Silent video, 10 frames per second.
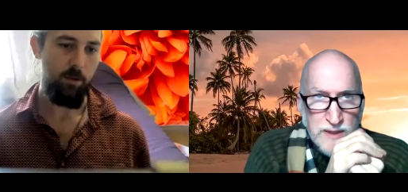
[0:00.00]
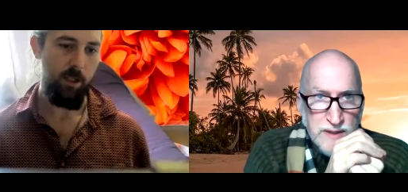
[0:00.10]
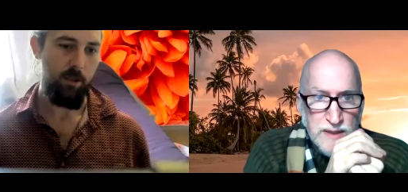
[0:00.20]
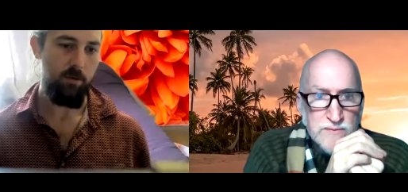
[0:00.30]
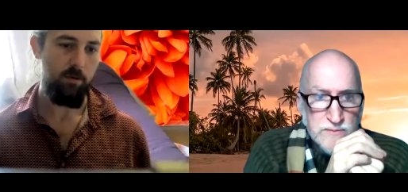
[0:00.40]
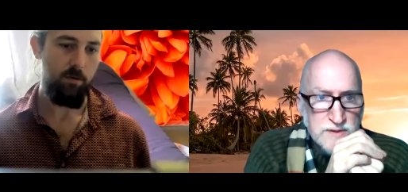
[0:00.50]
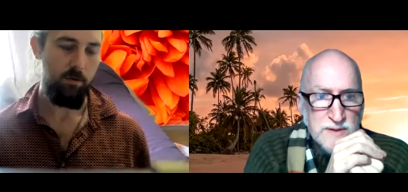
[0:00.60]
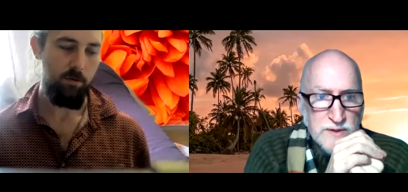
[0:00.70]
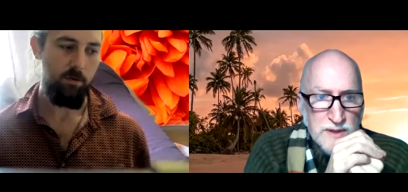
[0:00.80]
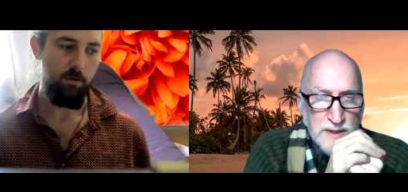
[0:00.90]
Speaker 1: something, like that.
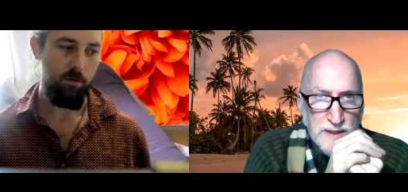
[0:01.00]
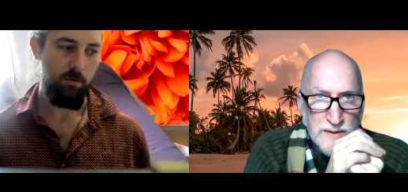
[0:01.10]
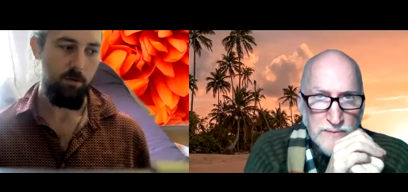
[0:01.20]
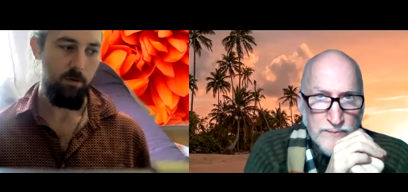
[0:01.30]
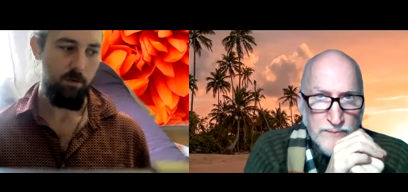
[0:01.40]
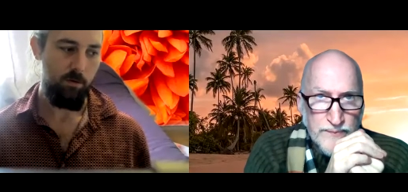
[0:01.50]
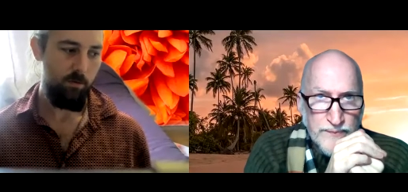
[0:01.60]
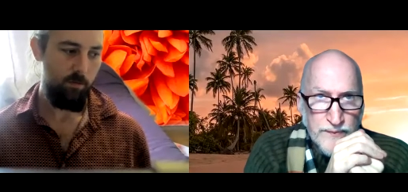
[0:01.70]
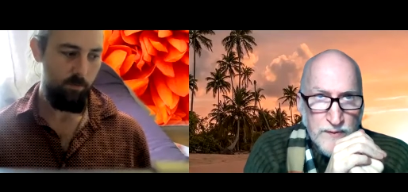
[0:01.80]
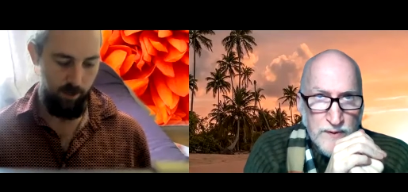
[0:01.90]
Something like that.
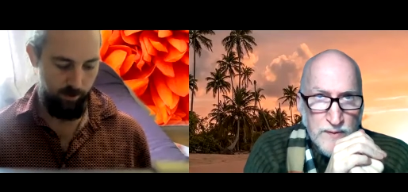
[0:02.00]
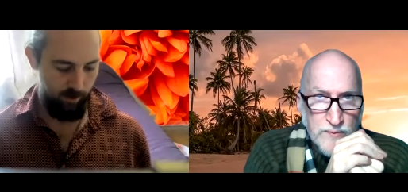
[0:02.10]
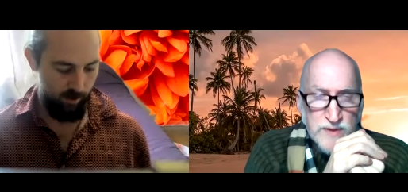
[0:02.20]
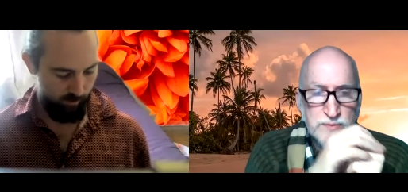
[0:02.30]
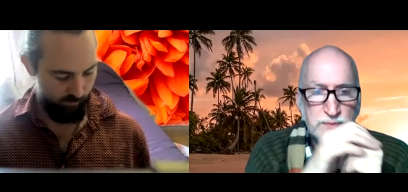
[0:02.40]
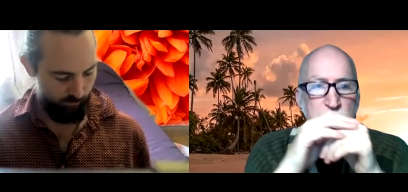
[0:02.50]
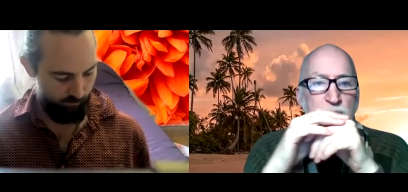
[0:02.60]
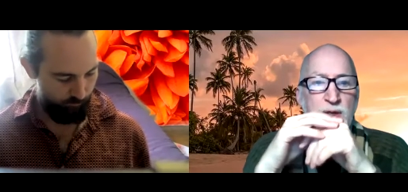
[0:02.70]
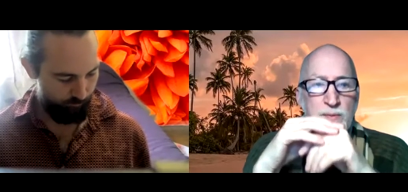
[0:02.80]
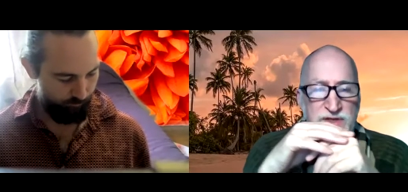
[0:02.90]
And then but,
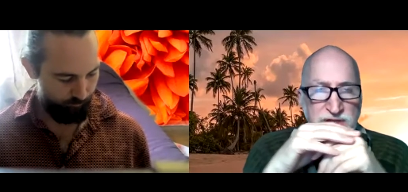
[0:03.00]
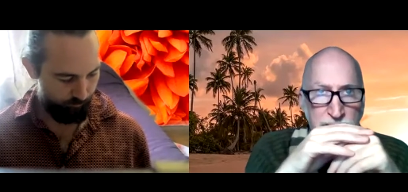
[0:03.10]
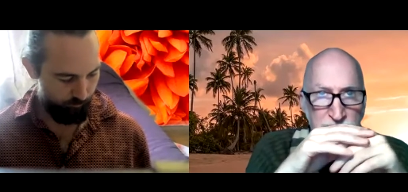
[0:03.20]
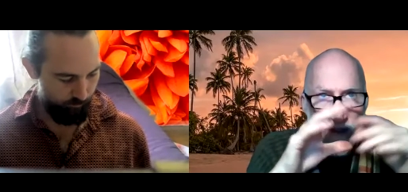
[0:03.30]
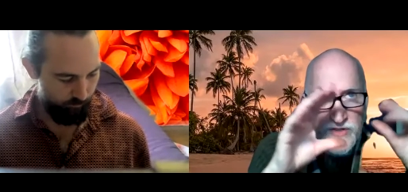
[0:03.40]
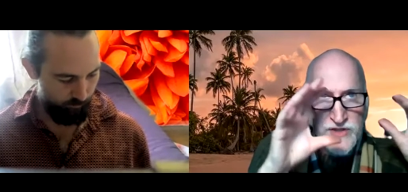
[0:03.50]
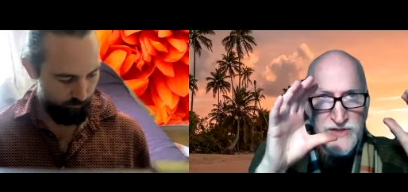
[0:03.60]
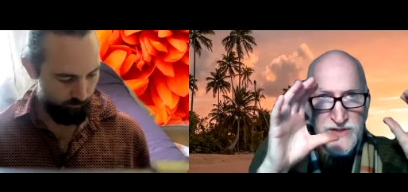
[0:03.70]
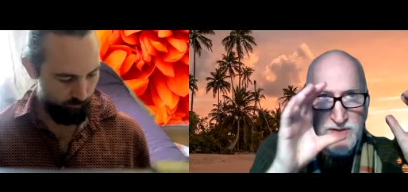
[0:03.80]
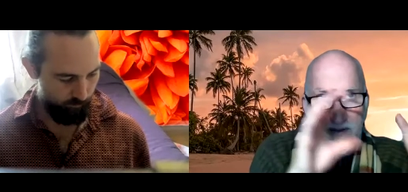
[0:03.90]
but something that
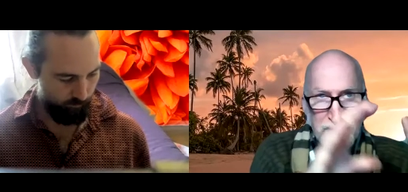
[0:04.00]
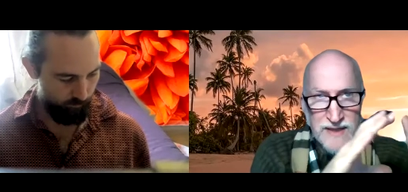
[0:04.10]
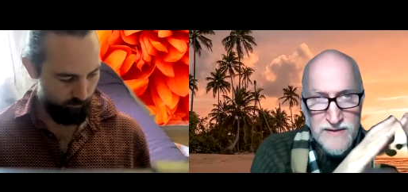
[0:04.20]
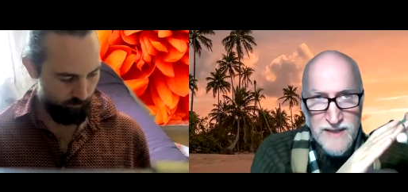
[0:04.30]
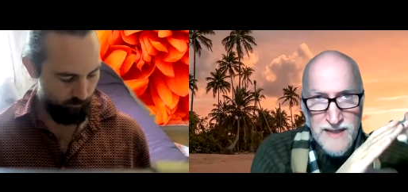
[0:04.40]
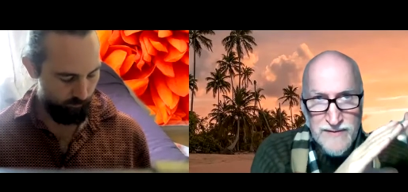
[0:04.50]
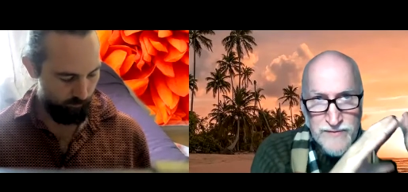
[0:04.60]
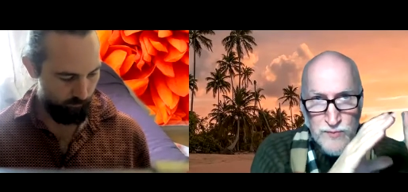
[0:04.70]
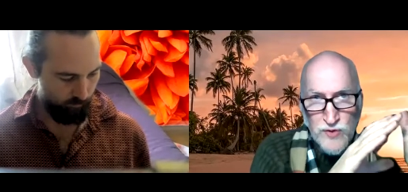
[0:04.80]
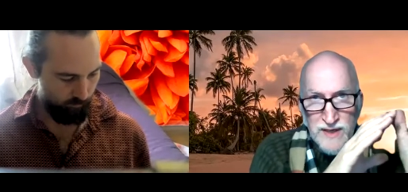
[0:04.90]
just they they have
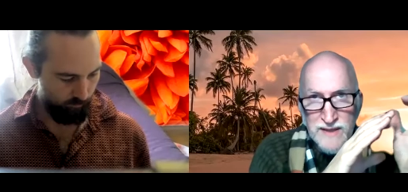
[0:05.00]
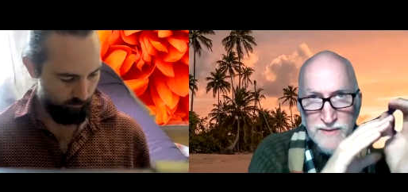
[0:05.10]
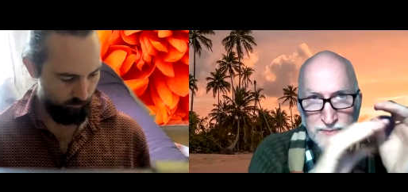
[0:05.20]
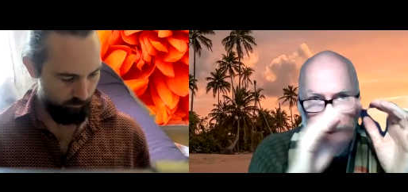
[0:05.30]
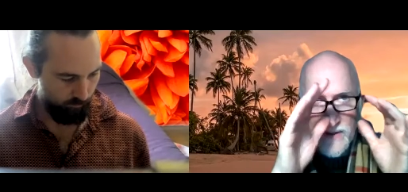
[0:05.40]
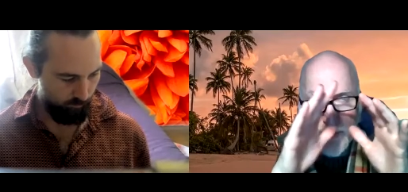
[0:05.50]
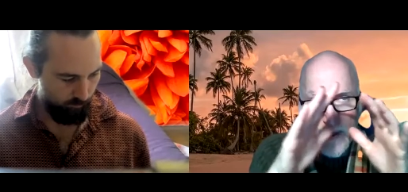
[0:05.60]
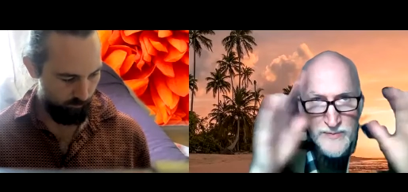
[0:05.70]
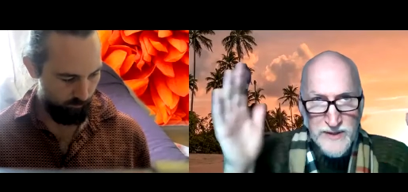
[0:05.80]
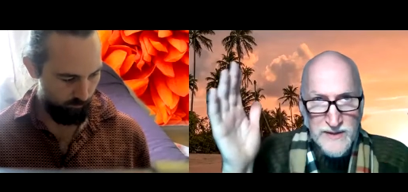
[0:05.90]
their brand up there.
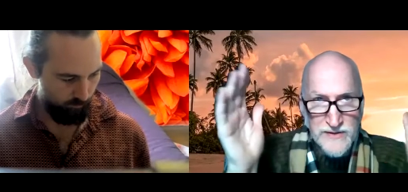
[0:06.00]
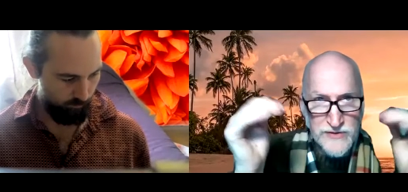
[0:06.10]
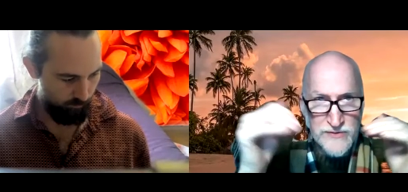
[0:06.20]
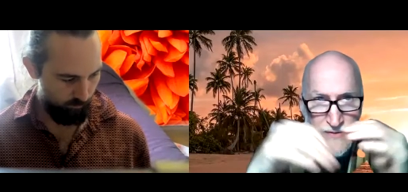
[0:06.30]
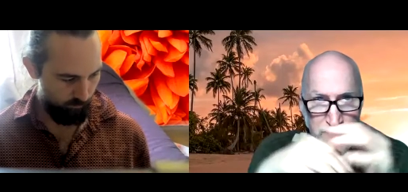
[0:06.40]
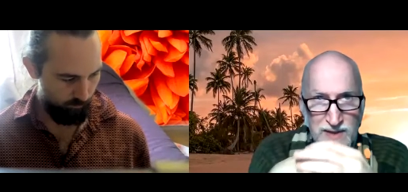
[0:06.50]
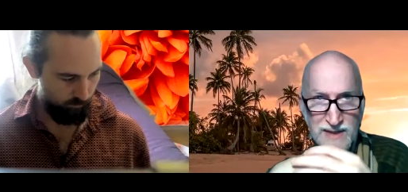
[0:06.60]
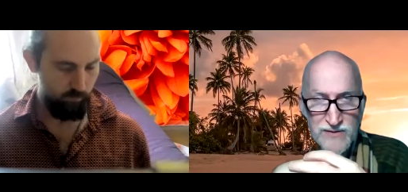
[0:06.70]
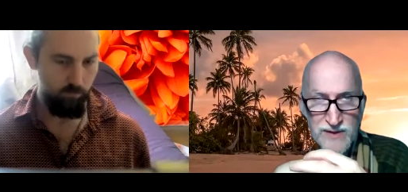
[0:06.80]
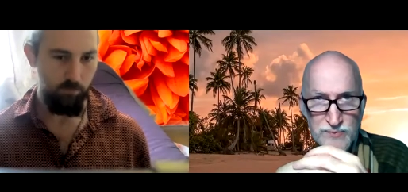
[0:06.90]
Maybe they can choose their
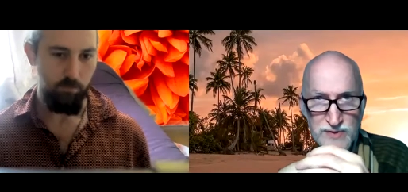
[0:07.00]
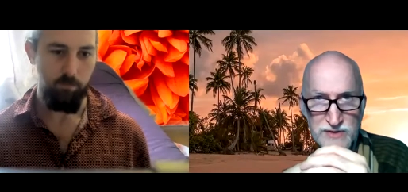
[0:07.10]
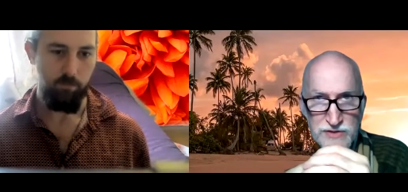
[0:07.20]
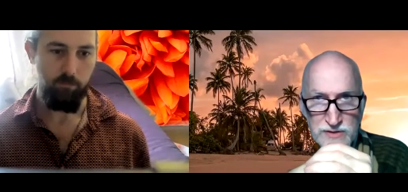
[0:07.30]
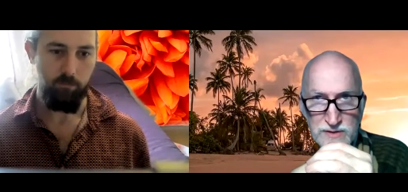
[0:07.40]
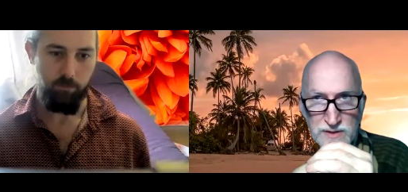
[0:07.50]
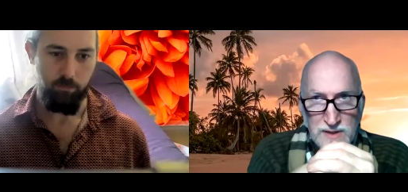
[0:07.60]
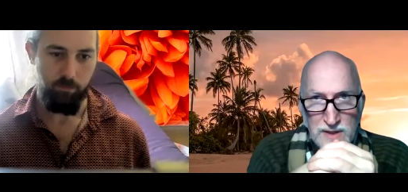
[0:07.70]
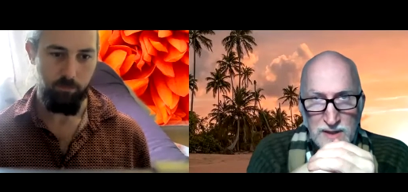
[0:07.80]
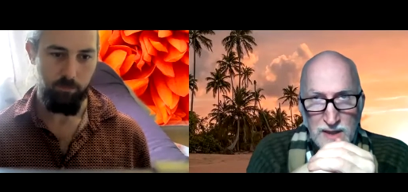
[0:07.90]
background picture.
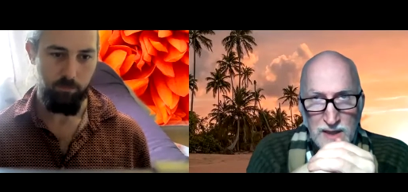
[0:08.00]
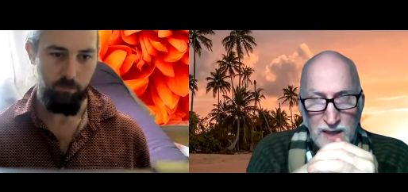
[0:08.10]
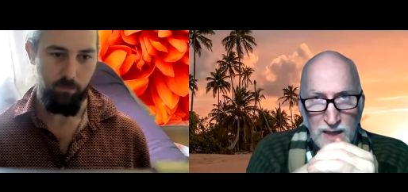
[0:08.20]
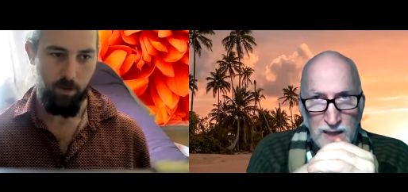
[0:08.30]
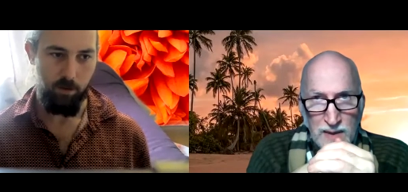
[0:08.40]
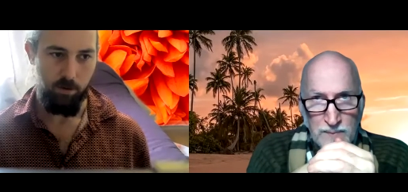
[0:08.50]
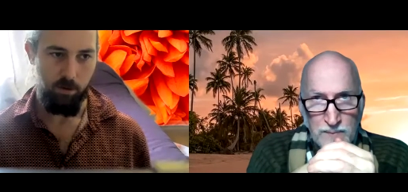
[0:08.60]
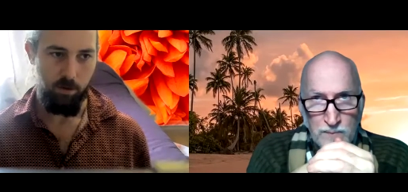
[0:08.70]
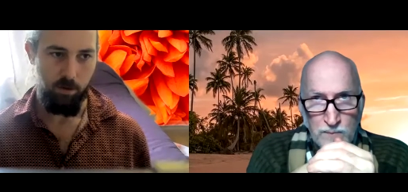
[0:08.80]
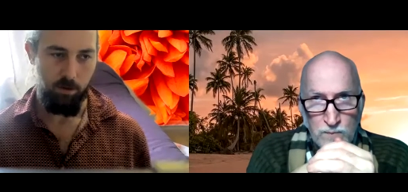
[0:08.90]

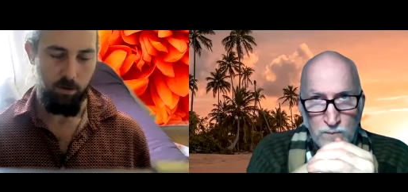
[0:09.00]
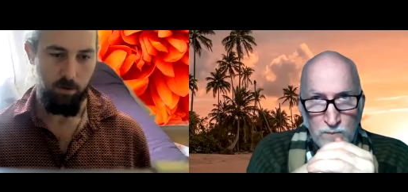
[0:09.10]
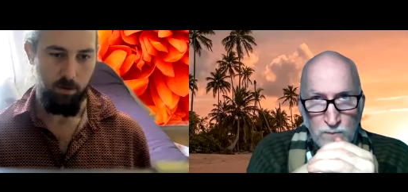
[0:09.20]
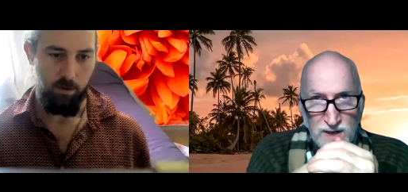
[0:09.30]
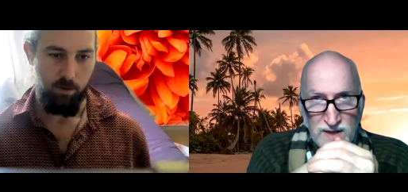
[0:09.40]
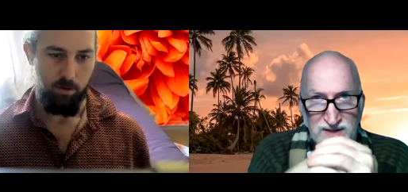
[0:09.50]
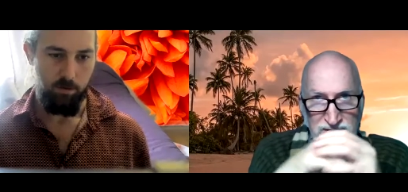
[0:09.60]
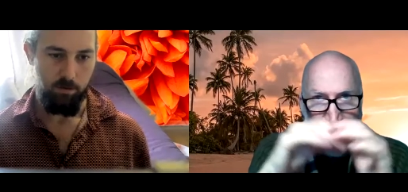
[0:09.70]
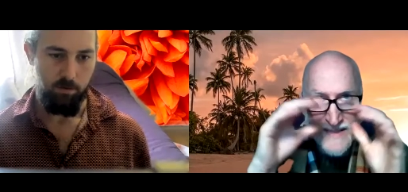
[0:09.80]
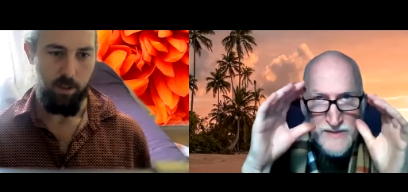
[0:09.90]
Um and then
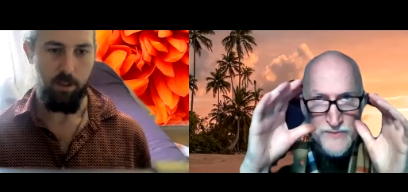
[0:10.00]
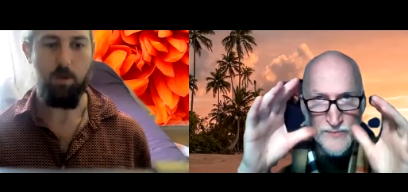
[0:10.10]
that's